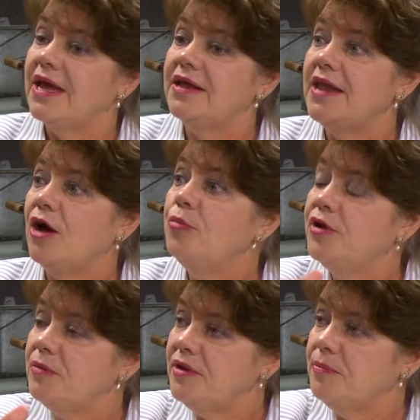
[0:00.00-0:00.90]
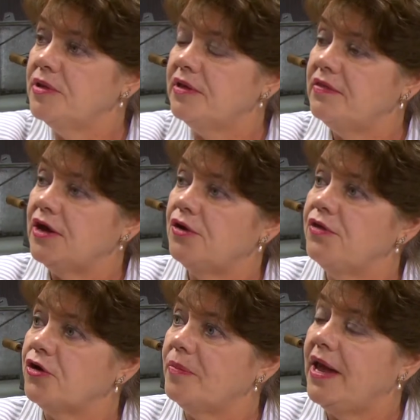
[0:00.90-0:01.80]
and now putting people in there
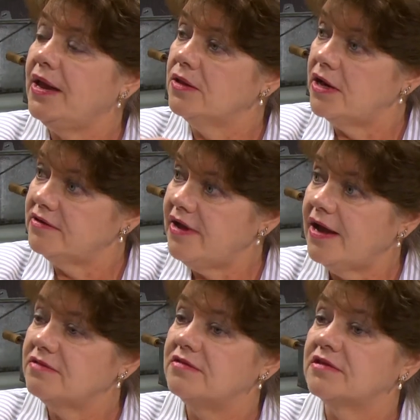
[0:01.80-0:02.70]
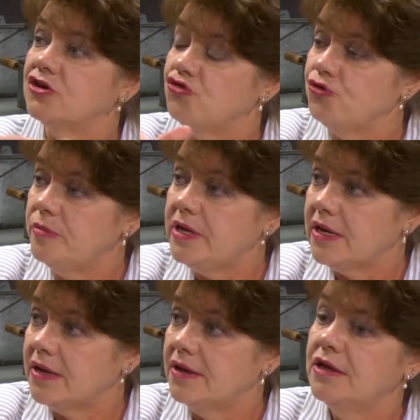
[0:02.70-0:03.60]
that are paying a lot of taxes and
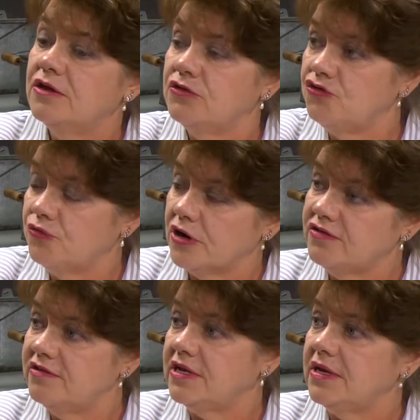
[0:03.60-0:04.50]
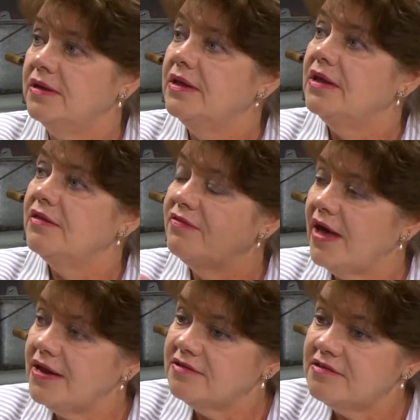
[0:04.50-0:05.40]
contributing to our city,
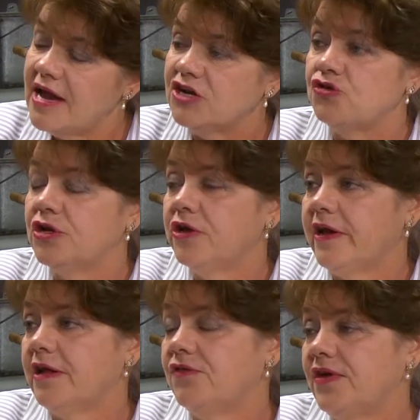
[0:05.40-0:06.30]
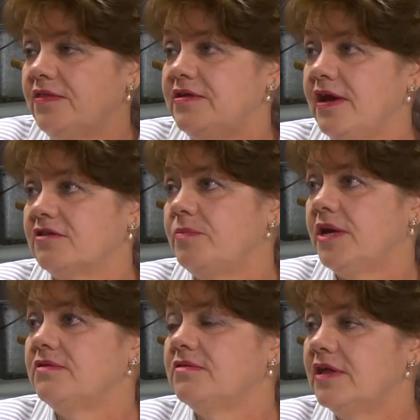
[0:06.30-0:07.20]
that is naturally going to elevate the tax
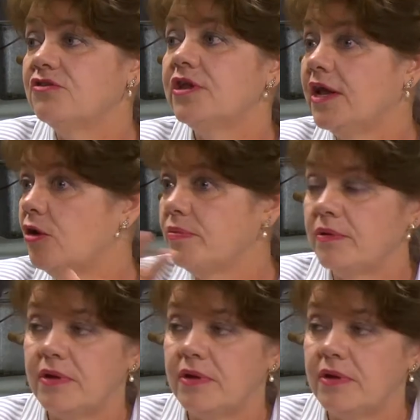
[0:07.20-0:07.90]
base. And that's going to help